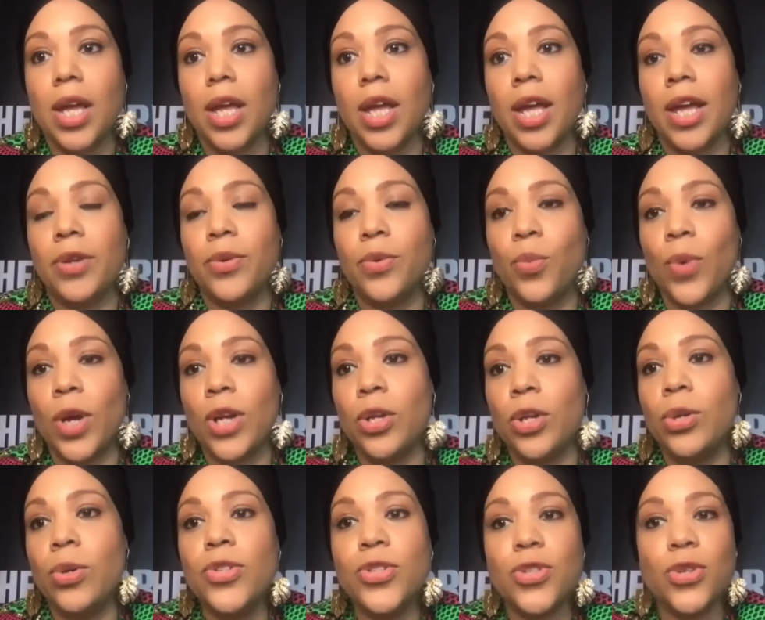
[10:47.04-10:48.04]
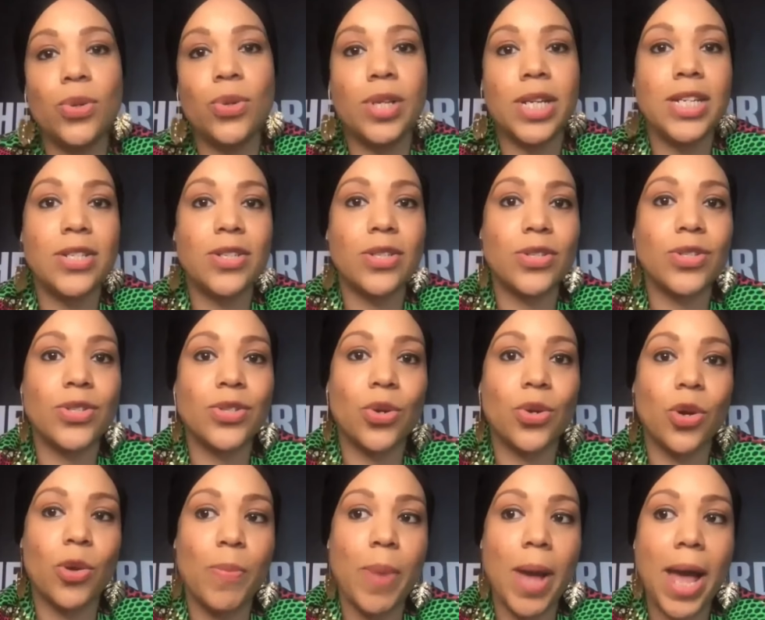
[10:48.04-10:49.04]
And when Hutu leaders
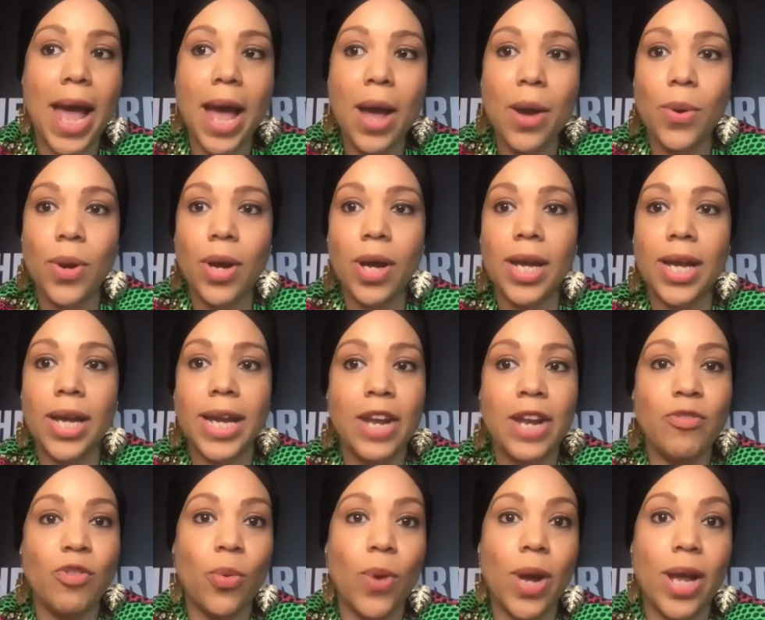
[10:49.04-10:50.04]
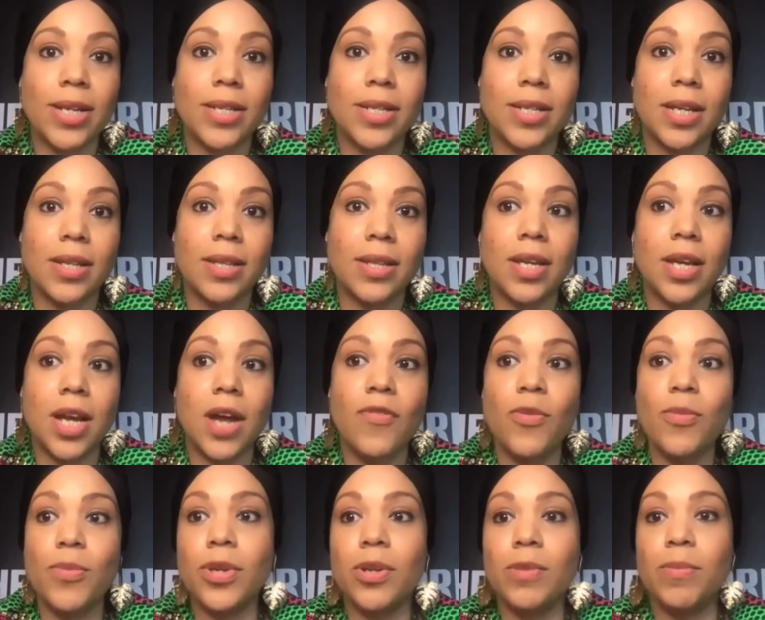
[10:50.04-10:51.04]
took power in Rwanda, the
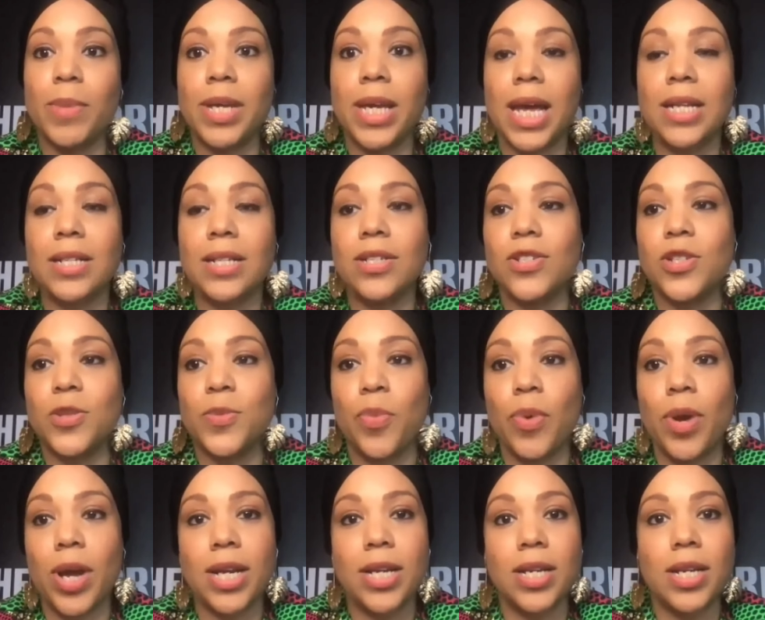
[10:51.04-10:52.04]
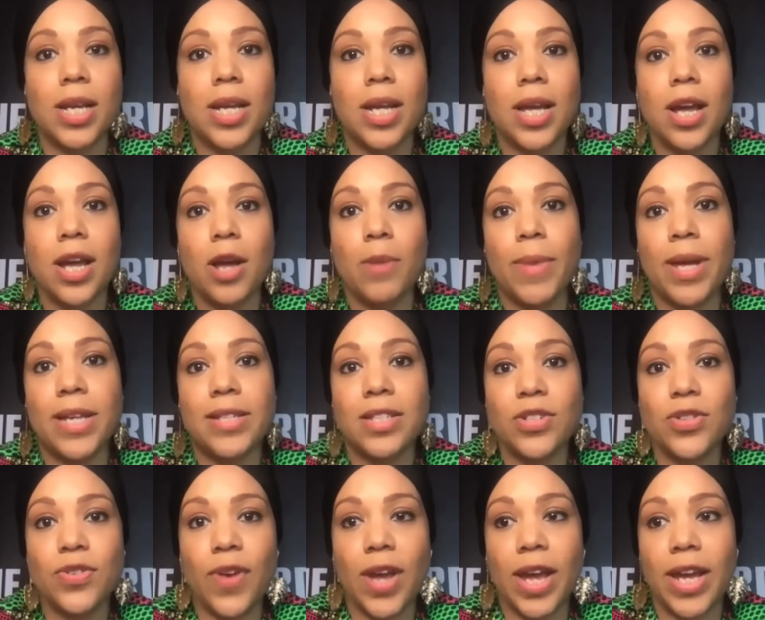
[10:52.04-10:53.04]
government began to spread a
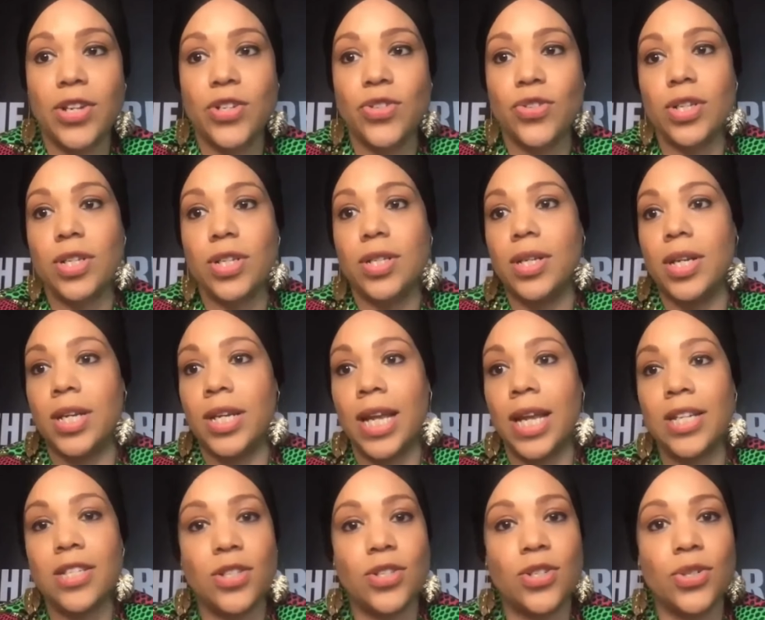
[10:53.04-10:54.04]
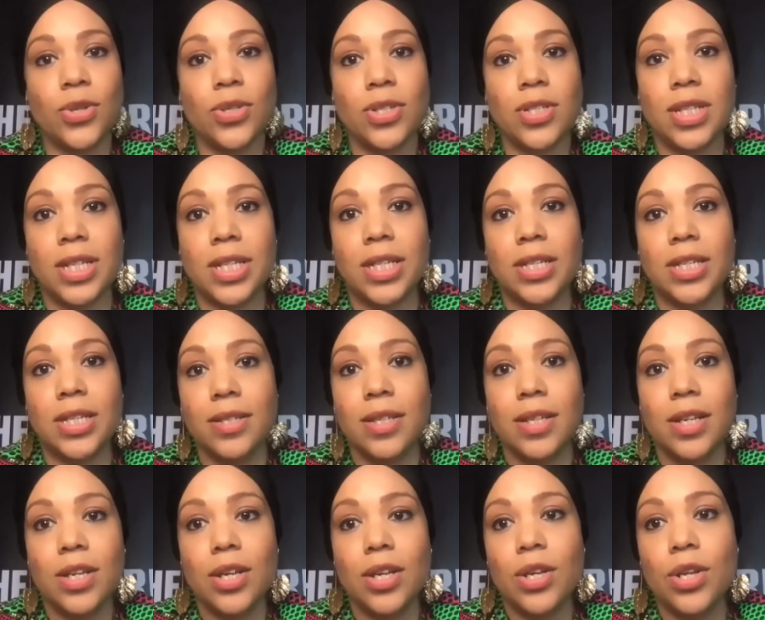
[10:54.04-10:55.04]
message of hatred against the Tutsis,
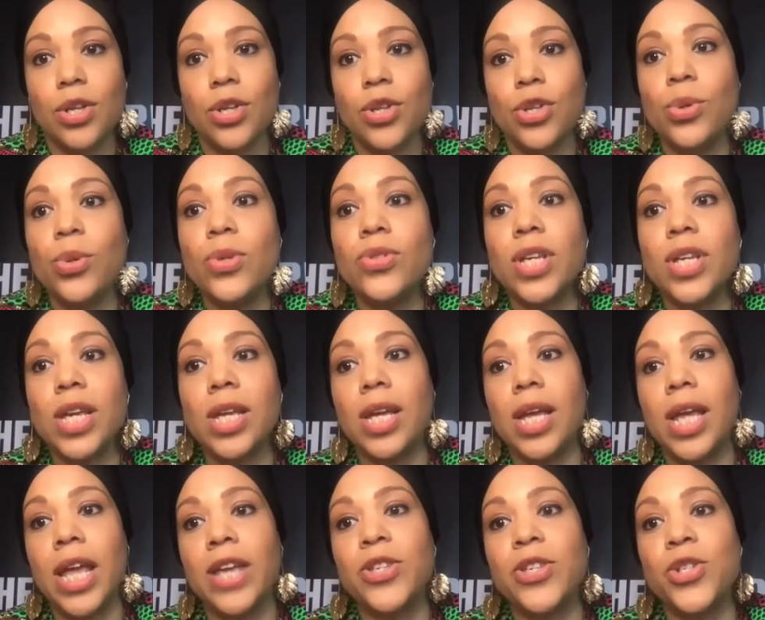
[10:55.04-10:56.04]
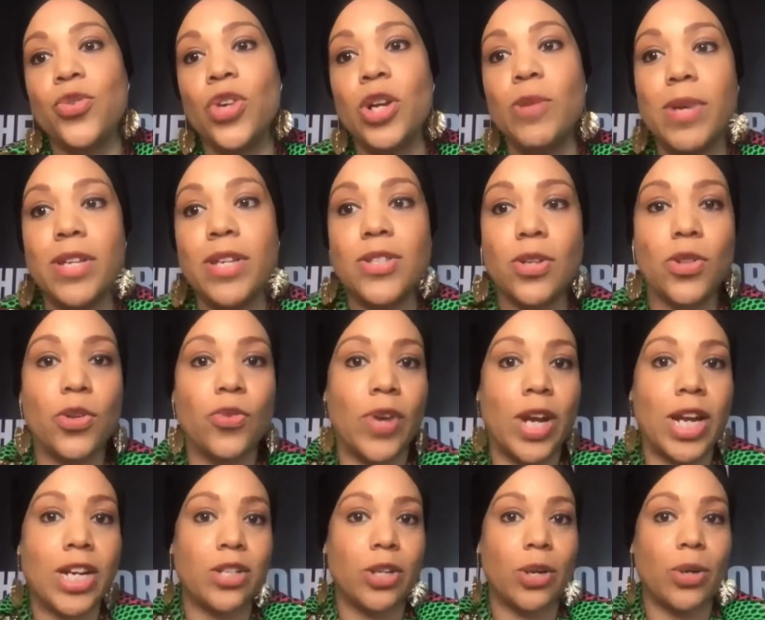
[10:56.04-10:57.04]
using extremists on the
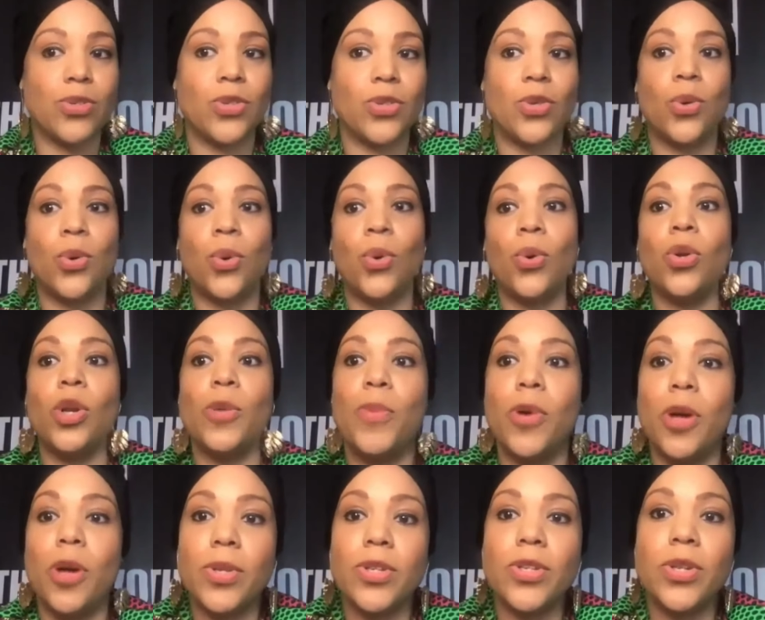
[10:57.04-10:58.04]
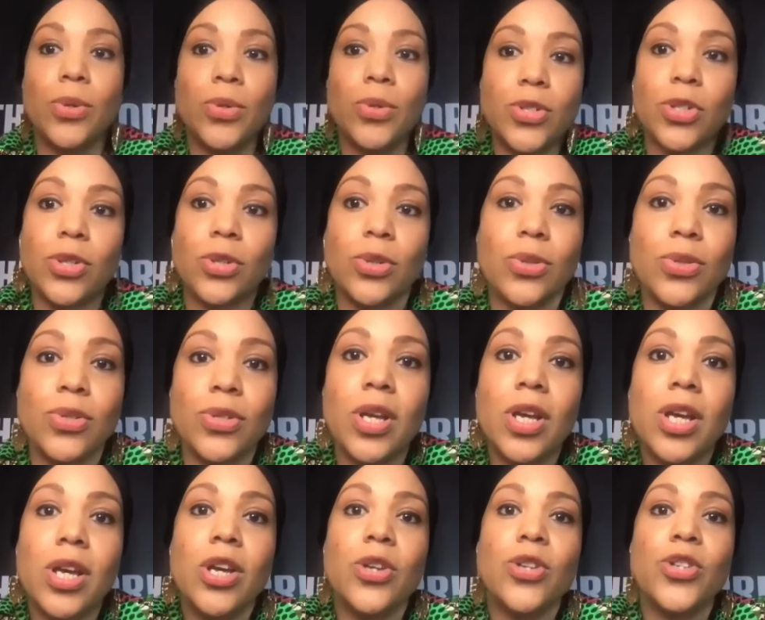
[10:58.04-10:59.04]
radio to call upon the Hutus
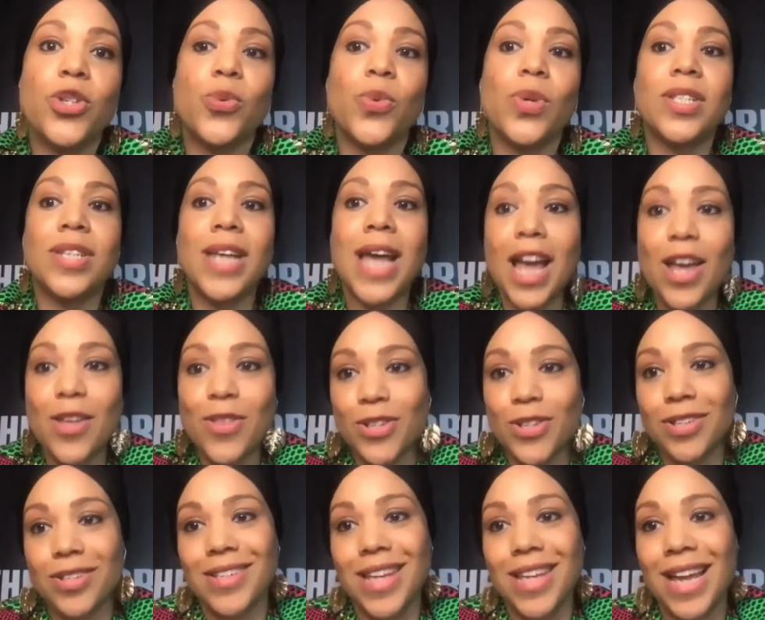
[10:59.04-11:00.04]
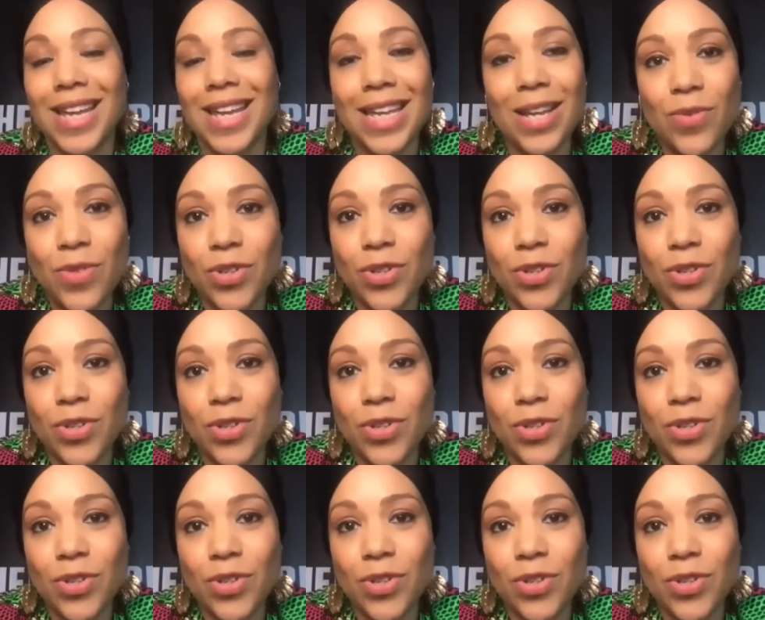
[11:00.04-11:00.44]
to attack and kill